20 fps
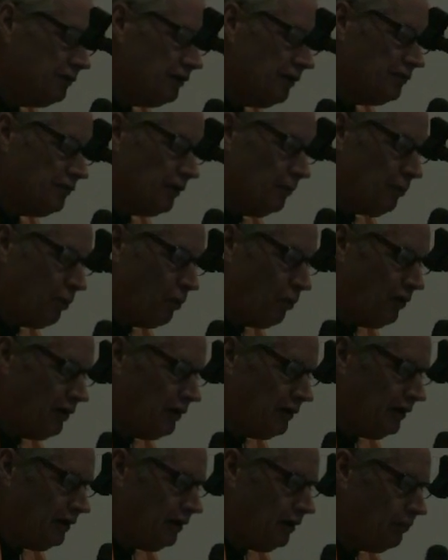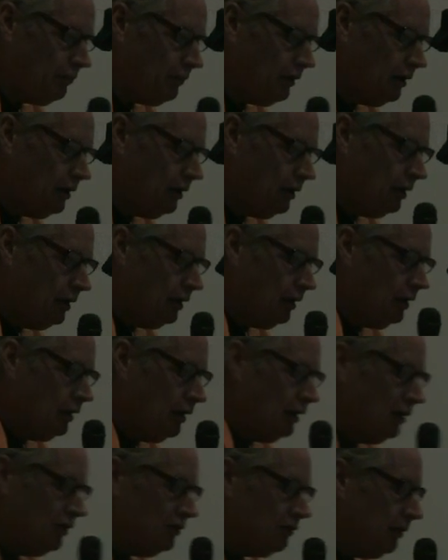to support him,
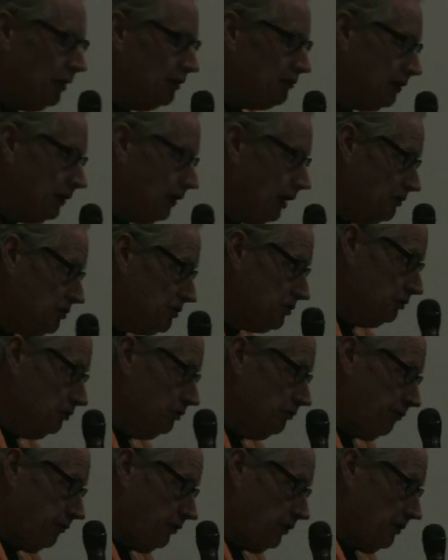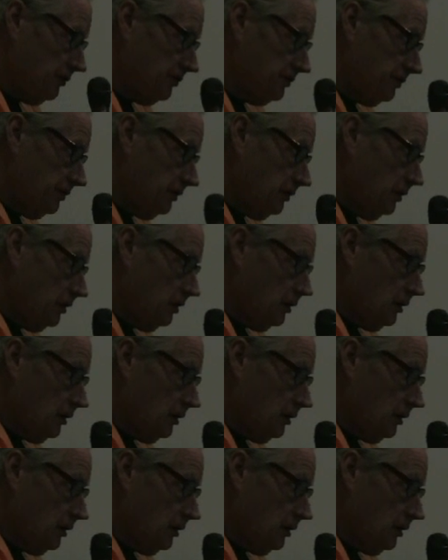especially on June 1st,